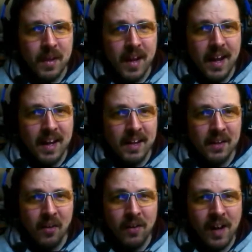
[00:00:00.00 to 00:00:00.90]

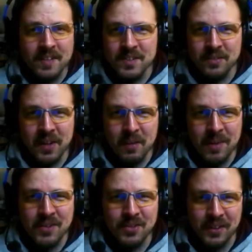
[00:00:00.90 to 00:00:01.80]
And all kinds of little
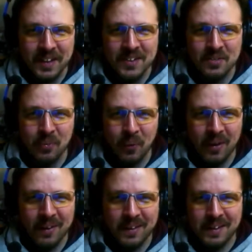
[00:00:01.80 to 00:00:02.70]
mysteries
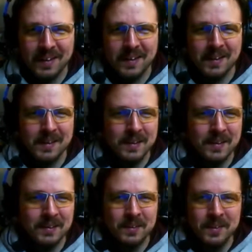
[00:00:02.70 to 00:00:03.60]

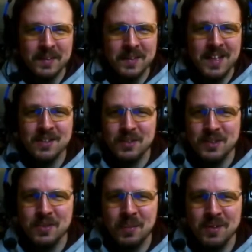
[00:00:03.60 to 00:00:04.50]
for the guys who
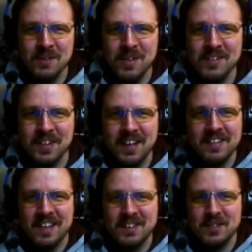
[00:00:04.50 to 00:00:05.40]
just want to investigate
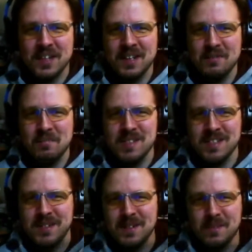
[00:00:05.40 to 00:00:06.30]
and like just kind of
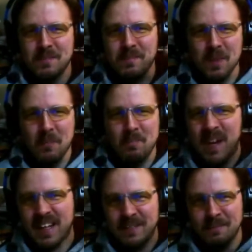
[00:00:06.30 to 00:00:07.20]

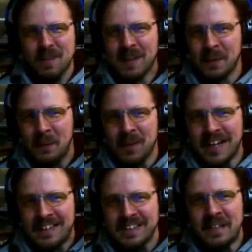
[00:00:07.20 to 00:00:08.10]
pick and peel
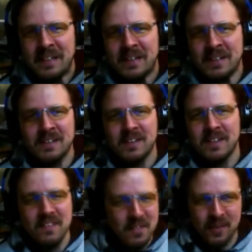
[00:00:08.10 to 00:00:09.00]
away at the
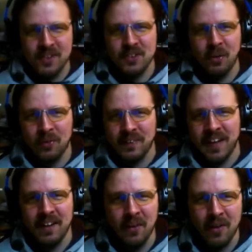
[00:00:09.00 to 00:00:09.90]
threads that are
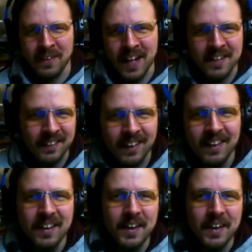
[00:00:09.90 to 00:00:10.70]
holding out all together.